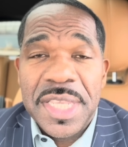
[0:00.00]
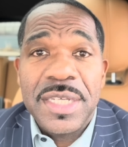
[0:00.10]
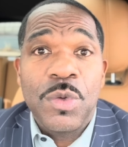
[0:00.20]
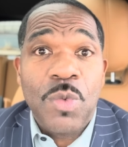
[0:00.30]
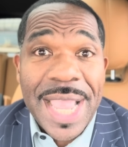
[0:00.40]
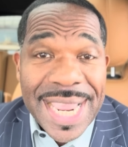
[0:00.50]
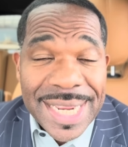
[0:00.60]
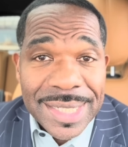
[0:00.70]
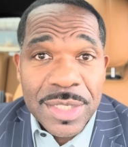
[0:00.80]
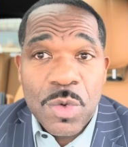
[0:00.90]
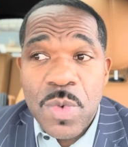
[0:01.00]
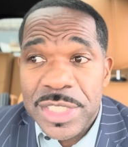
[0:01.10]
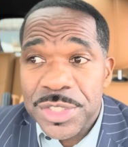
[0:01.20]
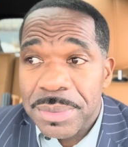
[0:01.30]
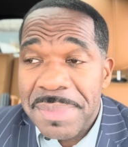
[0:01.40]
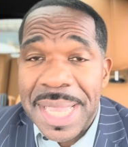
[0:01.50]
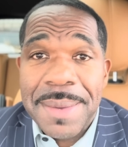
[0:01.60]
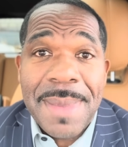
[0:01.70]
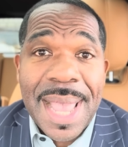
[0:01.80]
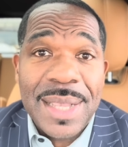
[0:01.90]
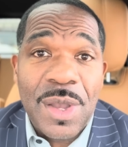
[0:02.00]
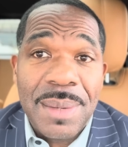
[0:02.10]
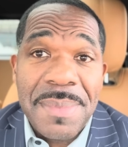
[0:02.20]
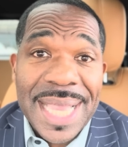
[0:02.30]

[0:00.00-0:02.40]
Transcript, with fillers: in the rain, in the winter. Man, my, gar- my